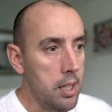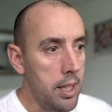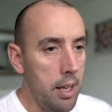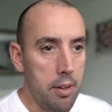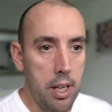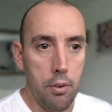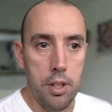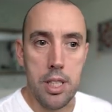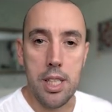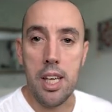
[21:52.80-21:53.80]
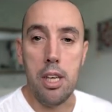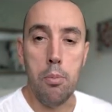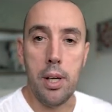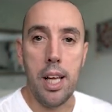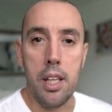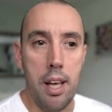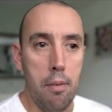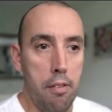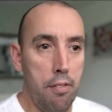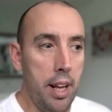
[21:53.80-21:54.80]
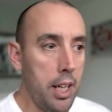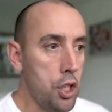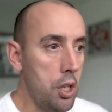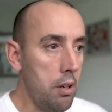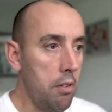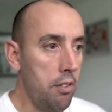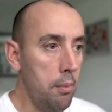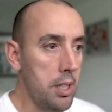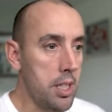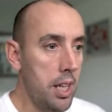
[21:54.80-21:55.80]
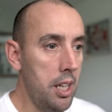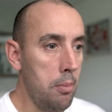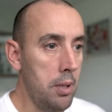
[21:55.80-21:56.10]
down here on the stadium we're getting that reflection from the stadium,